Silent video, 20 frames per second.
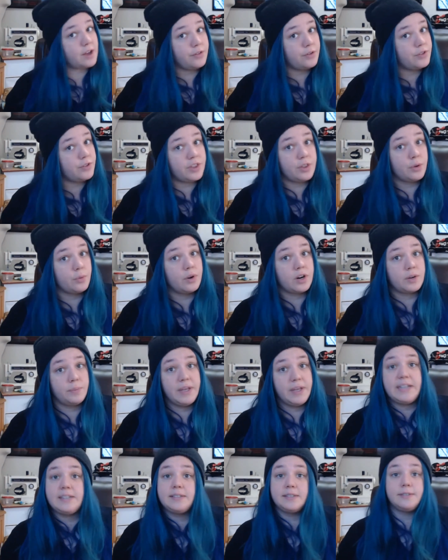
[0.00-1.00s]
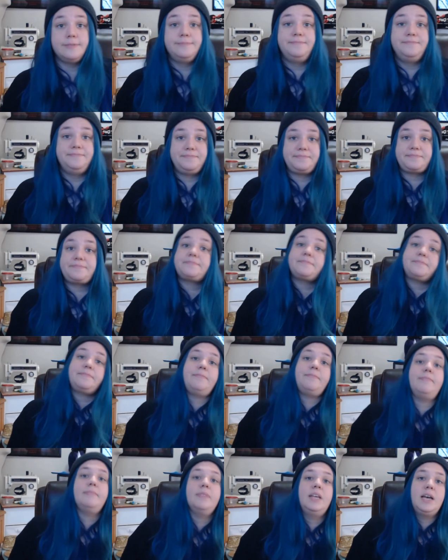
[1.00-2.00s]
other than the workplace.
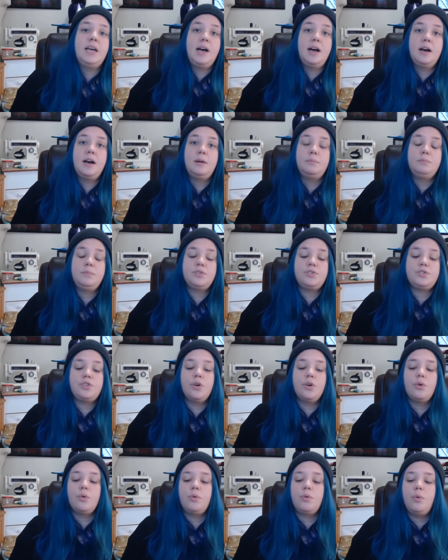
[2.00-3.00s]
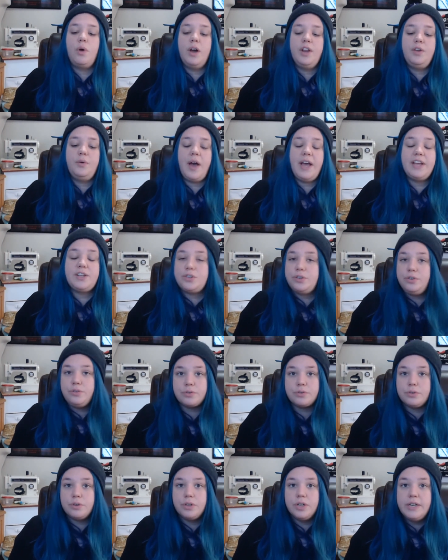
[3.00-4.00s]
So what do I
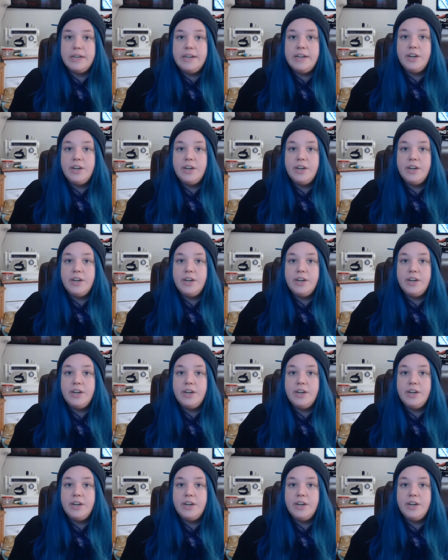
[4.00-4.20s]
do?